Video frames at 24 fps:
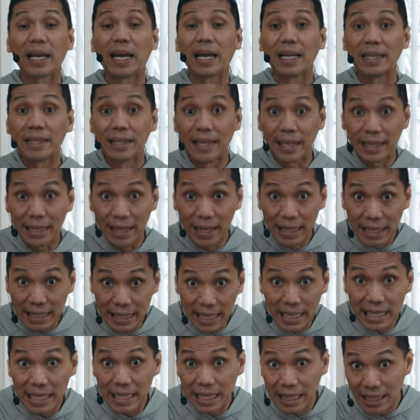And they
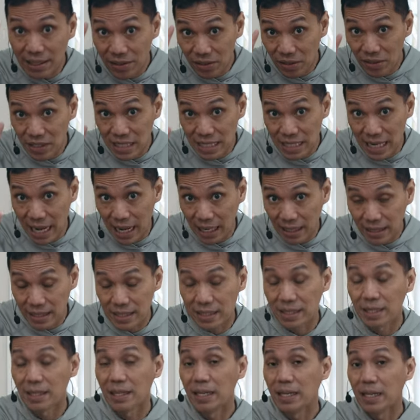again
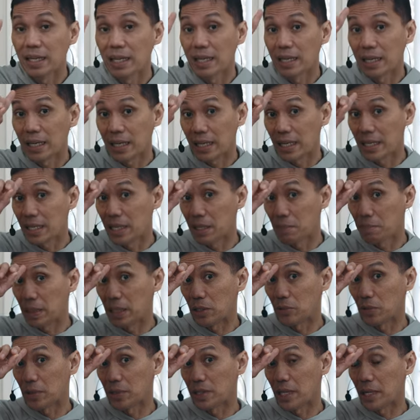intersect in the
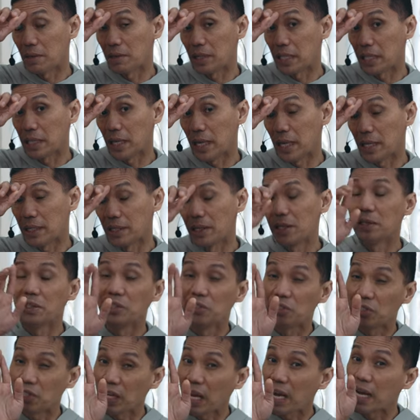pituitary gland,
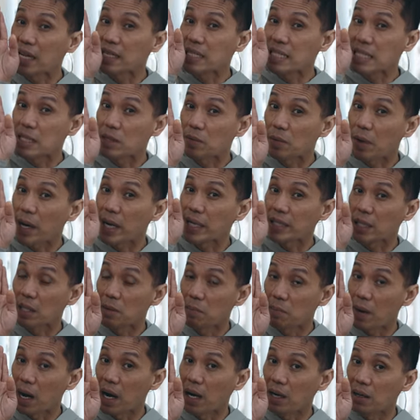just right
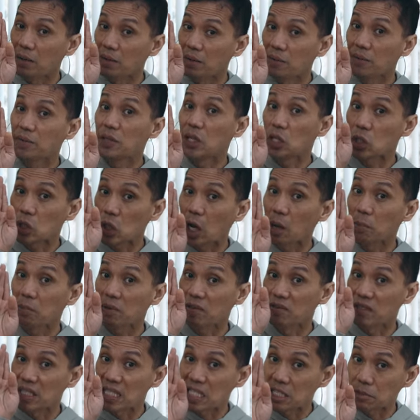above the top
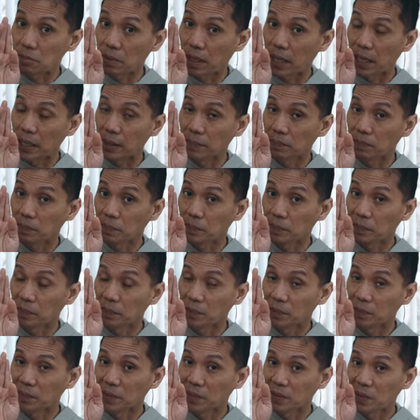of the spine,
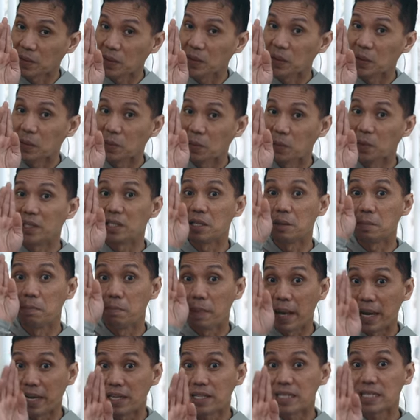where the
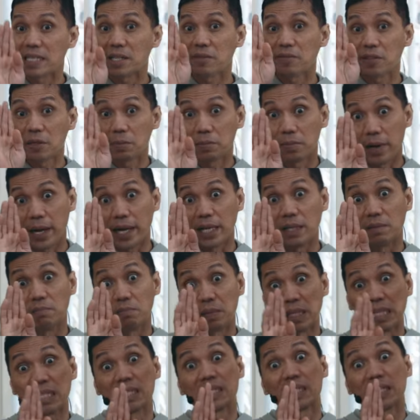base of the brain
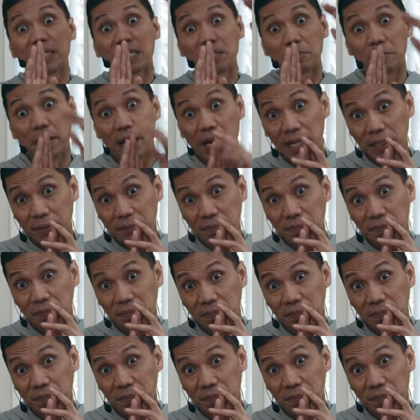meets the spine.